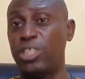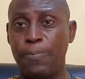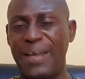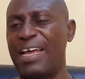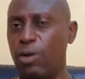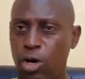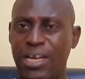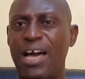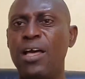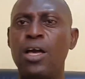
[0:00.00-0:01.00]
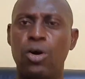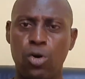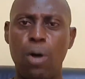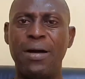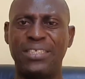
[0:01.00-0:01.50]
cheaper than other
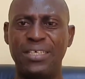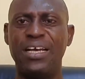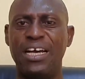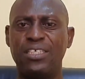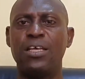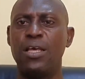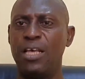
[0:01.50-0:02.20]
raw materials,